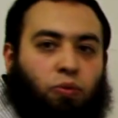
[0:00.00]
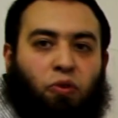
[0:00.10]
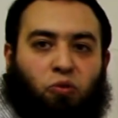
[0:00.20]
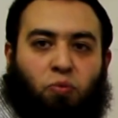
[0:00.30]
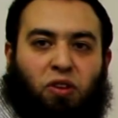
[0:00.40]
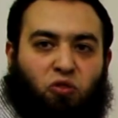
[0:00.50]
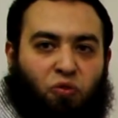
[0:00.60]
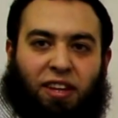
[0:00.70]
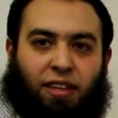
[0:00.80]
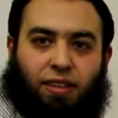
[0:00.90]
to
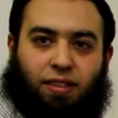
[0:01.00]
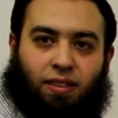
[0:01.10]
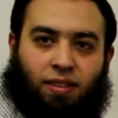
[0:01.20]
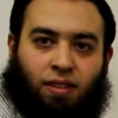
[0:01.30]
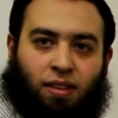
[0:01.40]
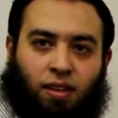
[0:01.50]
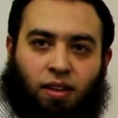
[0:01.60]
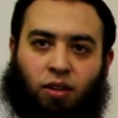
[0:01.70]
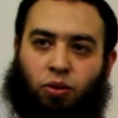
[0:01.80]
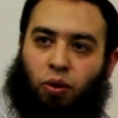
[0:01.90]
validate?
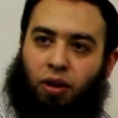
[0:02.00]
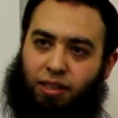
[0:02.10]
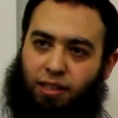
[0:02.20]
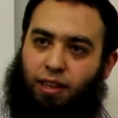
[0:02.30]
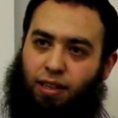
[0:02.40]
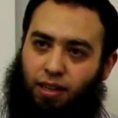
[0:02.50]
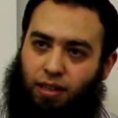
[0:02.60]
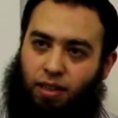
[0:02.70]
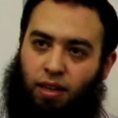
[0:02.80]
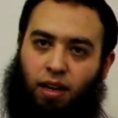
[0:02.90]
You collect
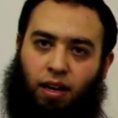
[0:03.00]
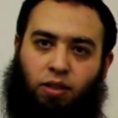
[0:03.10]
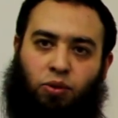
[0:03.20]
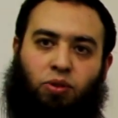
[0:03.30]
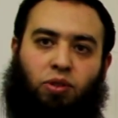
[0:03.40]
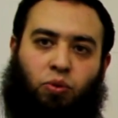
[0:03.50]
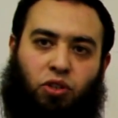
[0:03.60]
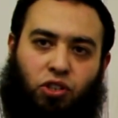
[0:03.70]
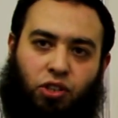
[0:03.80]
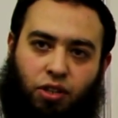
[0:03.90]
data and use a
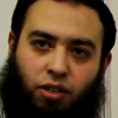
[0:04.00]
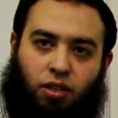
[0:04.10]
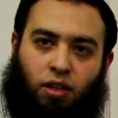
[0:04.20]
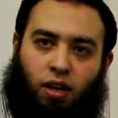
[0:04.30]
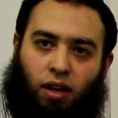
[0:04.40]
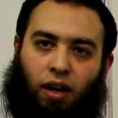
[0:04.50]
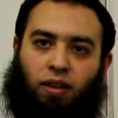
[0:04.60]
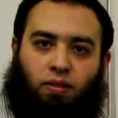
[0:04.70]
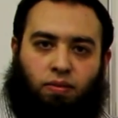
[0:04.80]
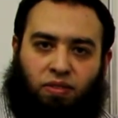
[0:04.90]
questionnaire
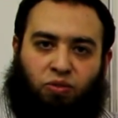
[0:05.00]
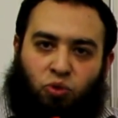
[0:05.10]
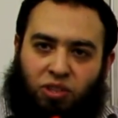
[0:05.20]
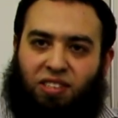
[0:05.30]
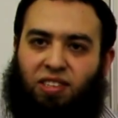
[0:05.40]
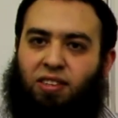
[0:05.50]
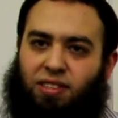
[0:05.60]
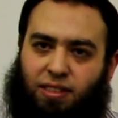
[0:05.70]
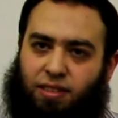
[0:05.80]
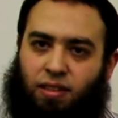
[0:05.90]
and using
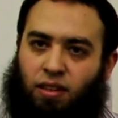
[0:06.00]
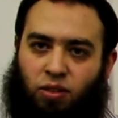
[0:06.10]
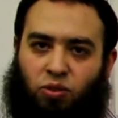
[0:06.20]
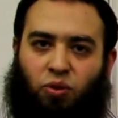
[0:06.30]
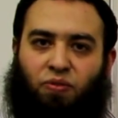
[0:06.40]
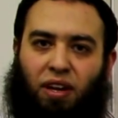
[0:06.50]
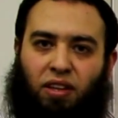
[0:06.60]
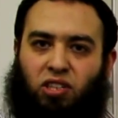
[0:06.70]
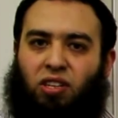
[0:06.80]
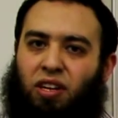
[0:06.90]
statistics. So
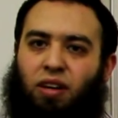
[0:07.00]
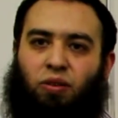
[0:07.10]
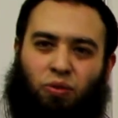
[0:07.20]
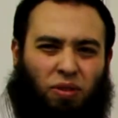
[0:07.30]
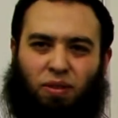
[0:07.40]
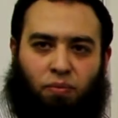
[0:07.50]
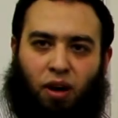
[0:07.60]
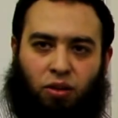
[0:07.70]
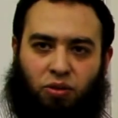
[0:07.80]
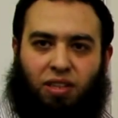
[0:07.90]
validation here
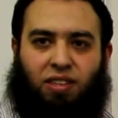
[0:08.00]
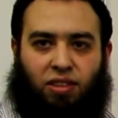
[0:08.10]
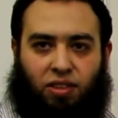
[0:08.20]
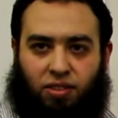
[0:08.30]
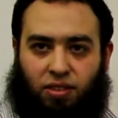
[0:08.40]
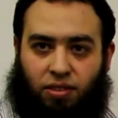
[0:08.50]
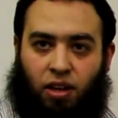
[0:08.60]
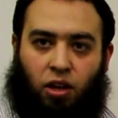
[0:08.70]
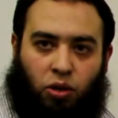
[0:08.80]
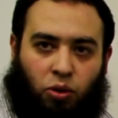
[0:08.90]
by using statistics.
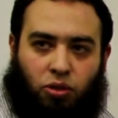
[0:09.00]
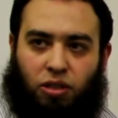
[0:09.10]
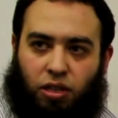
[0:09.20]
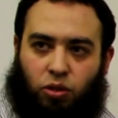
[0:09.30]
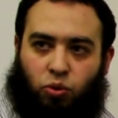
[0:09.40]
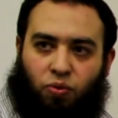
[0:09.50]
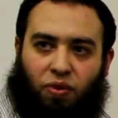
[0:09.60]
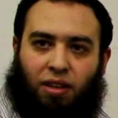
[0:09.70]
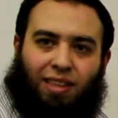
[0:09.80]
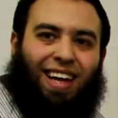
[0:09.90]
You don't need to
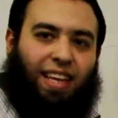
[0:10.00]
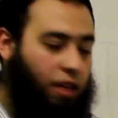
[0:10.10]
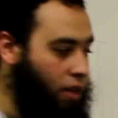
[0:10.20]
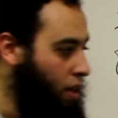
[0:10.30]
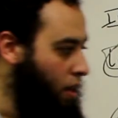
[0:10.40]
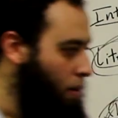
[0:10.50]
validate again.